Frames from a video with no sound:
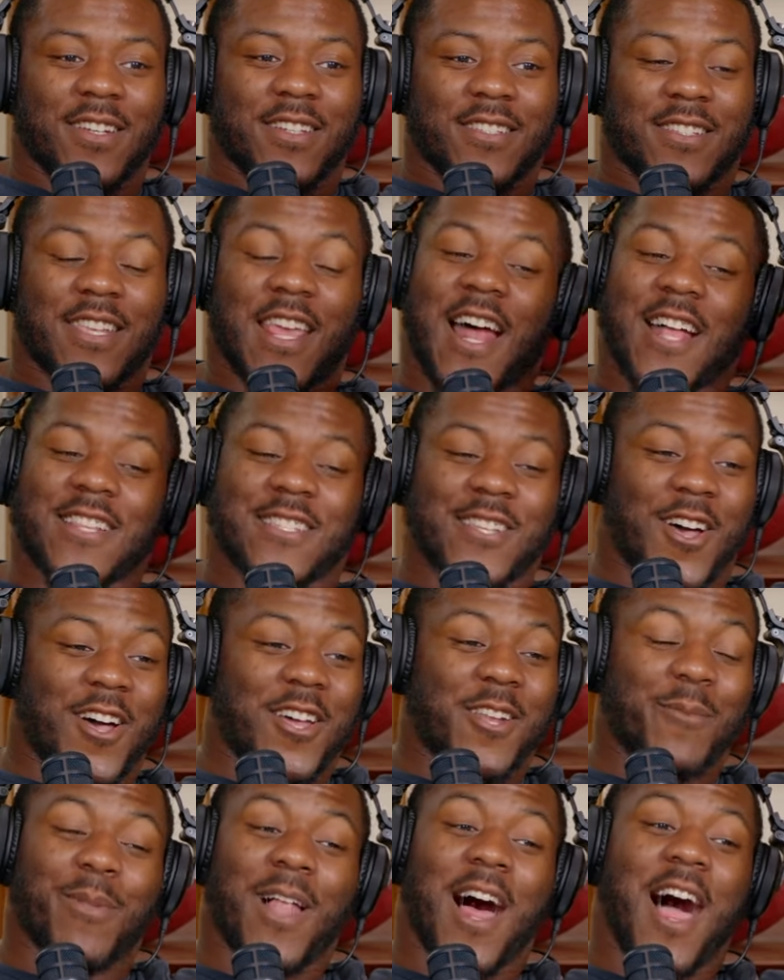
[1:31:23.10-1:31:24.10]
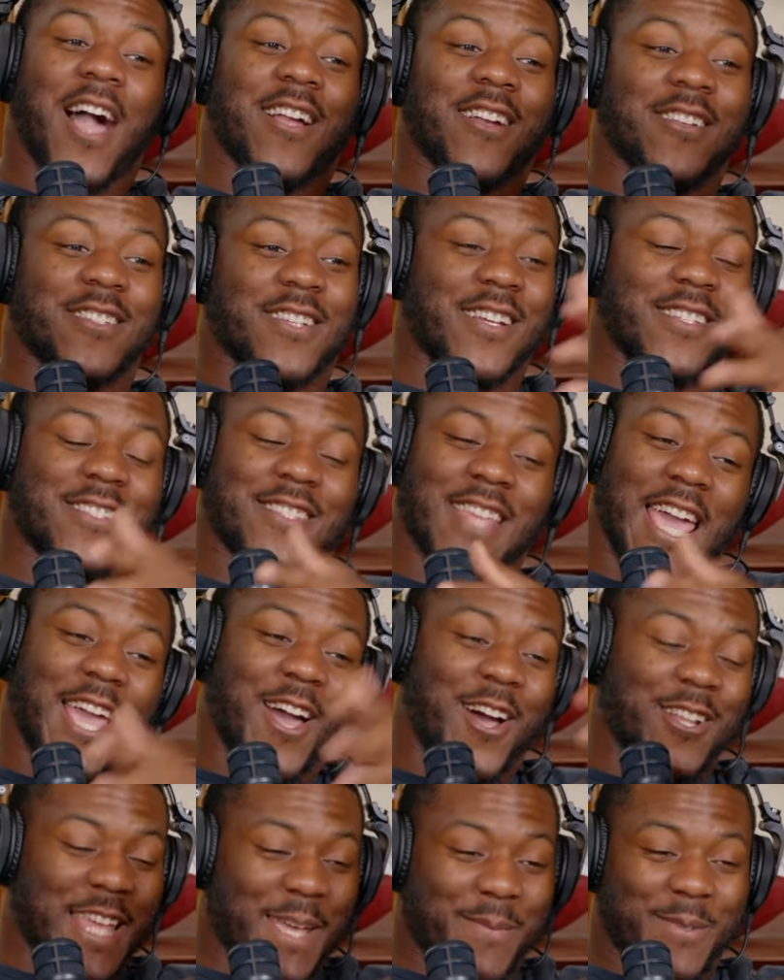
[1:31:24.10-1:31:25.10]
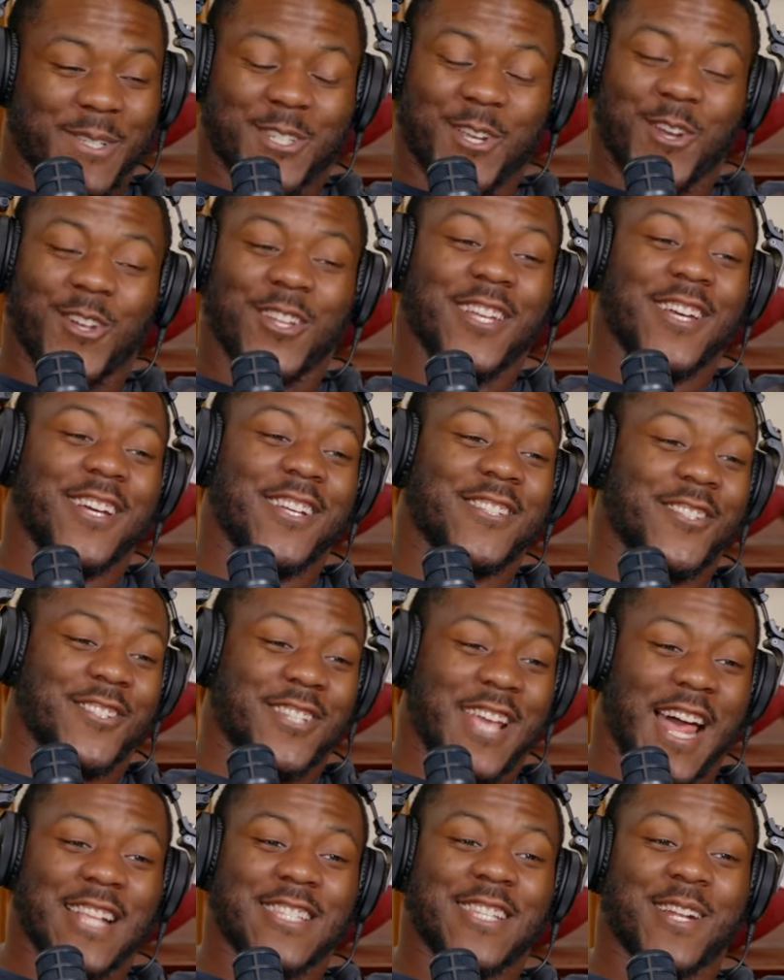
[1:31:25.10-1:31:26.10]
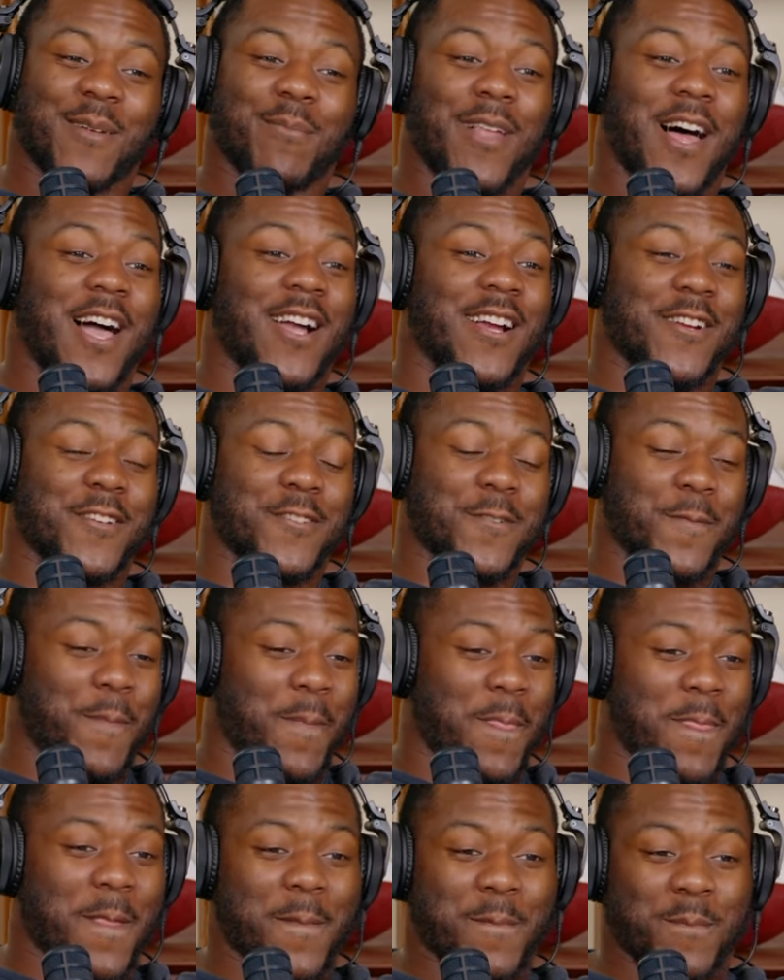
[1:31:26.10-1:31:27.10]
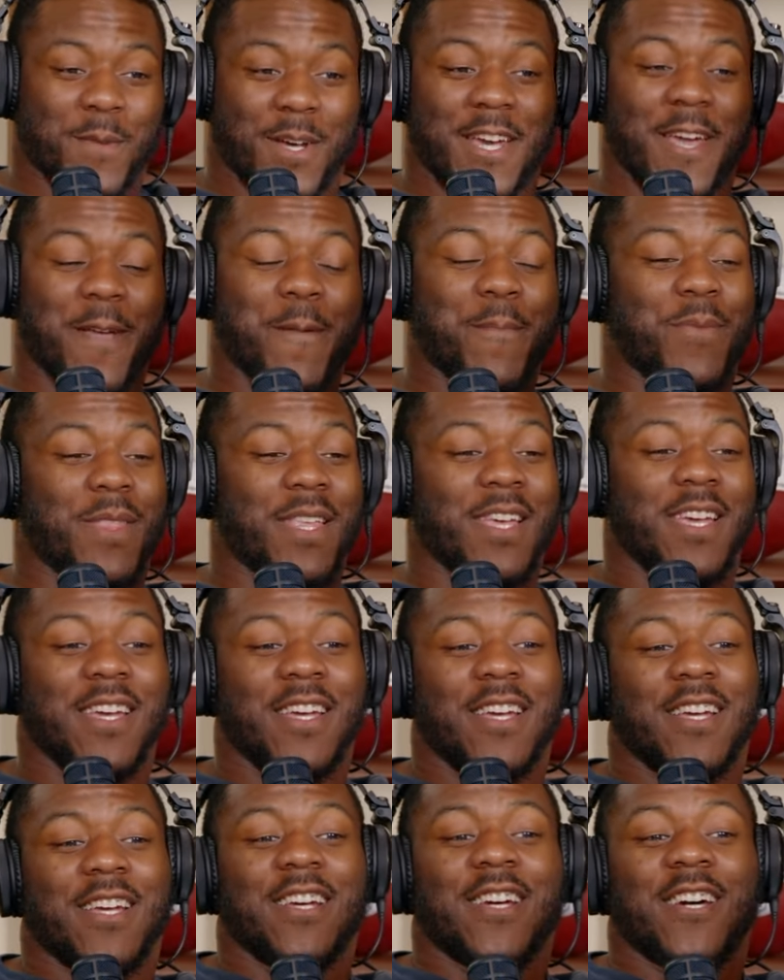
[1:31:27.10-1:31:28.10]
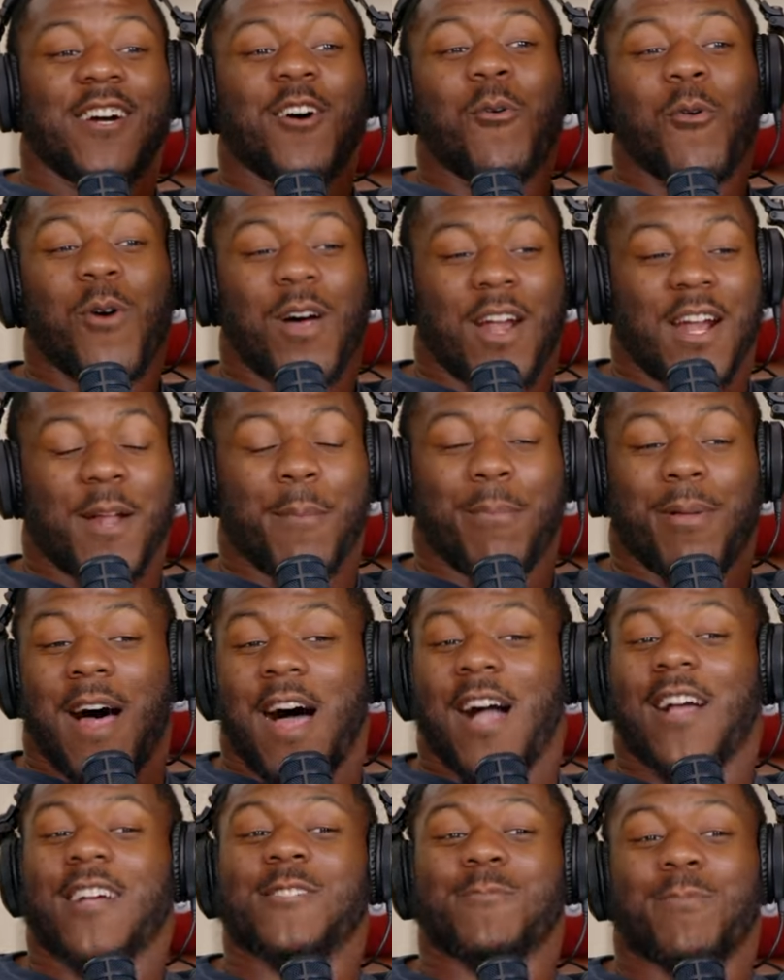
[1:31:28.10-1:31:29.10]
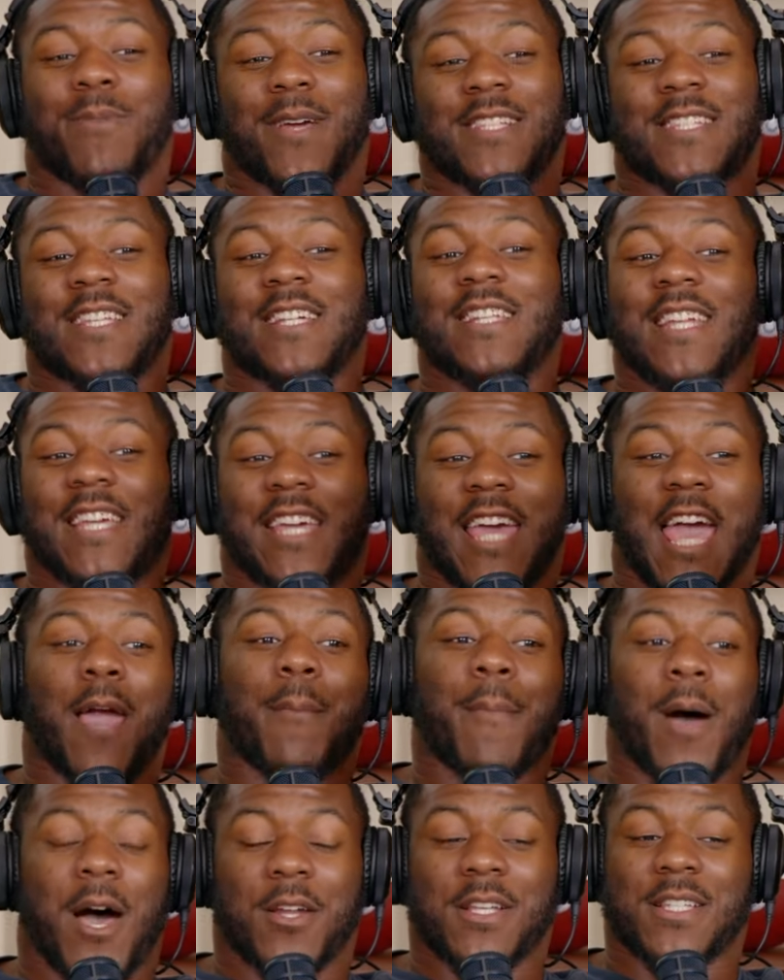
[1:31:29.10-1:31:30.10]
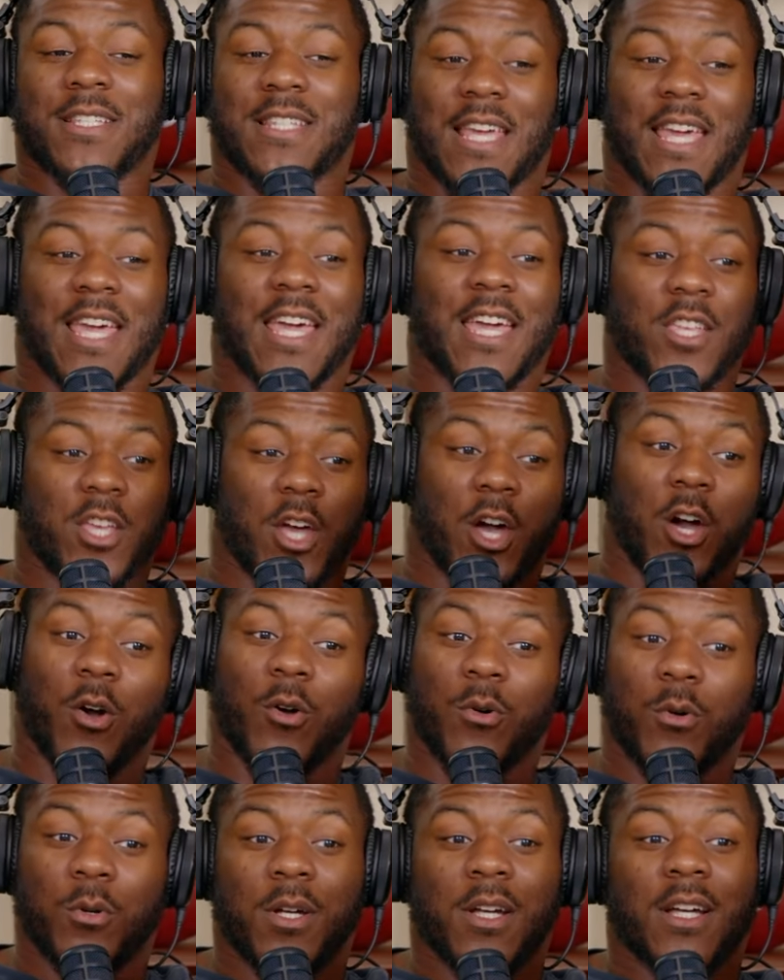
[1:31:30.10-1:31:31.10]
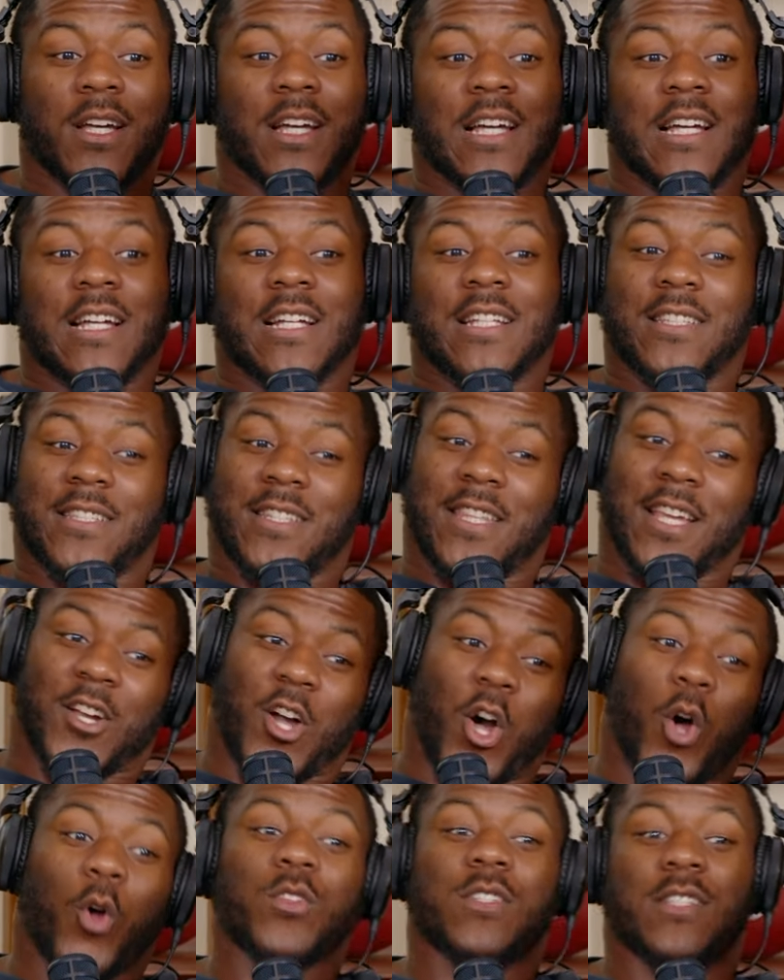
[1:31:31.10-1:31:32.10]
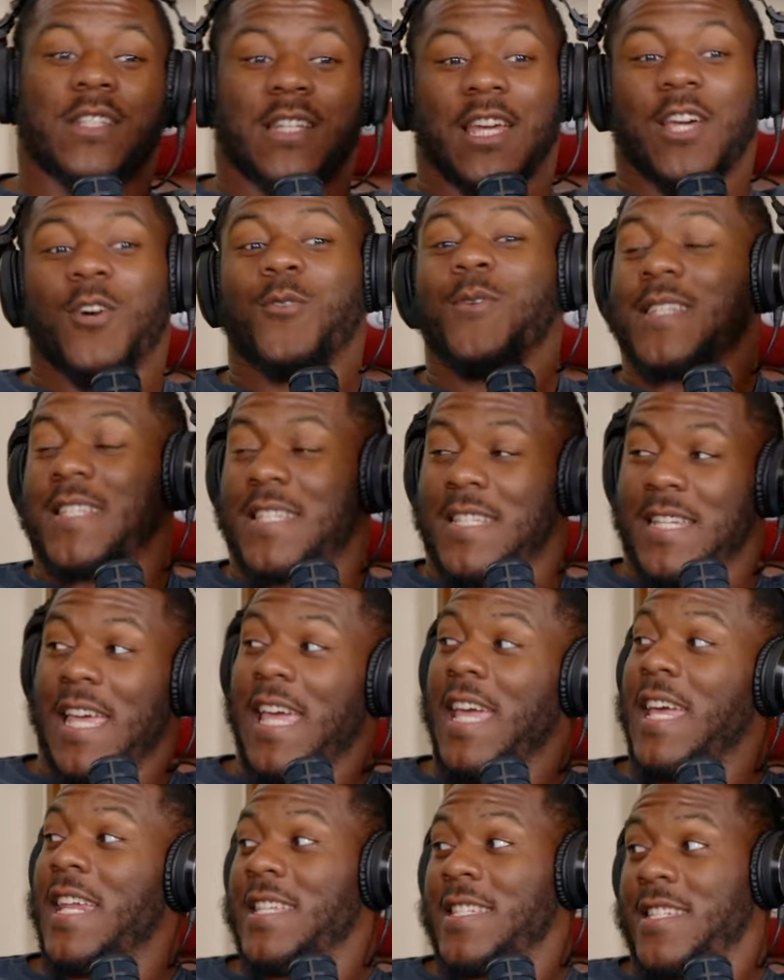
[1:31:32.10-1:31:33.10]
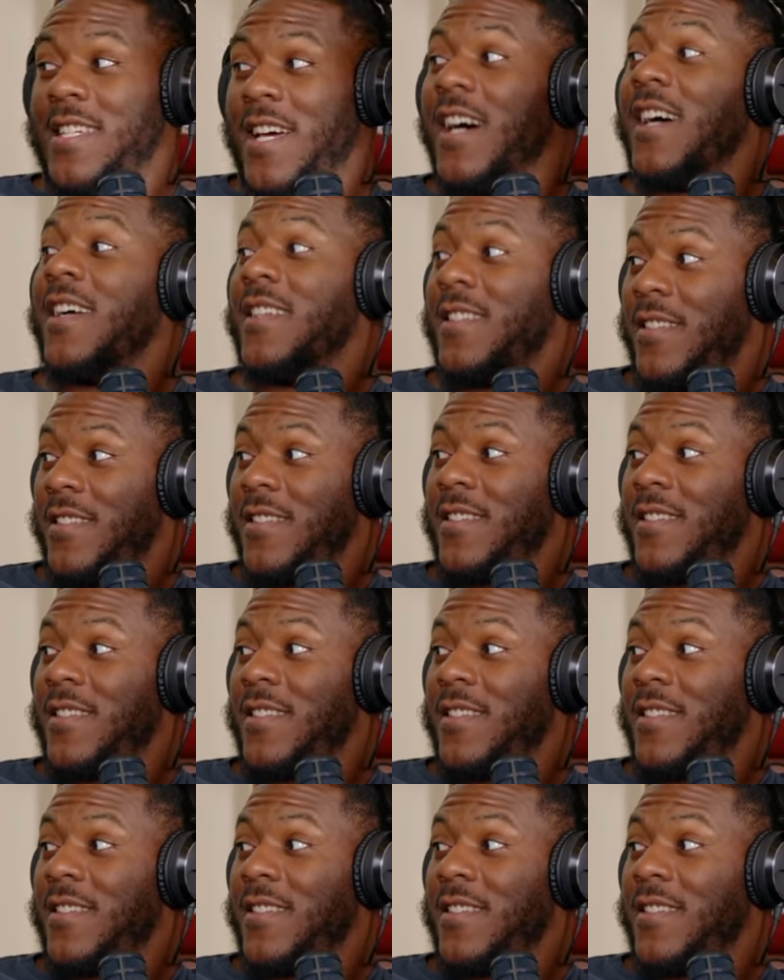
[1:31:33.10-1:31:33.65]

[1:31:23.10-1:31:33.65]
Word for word: Shout out to all the bloggers because they be showing love. So shout out to the bloggers. But one of the bloggers basically came out and said, "Yo, the Colts deal with Sneed is done.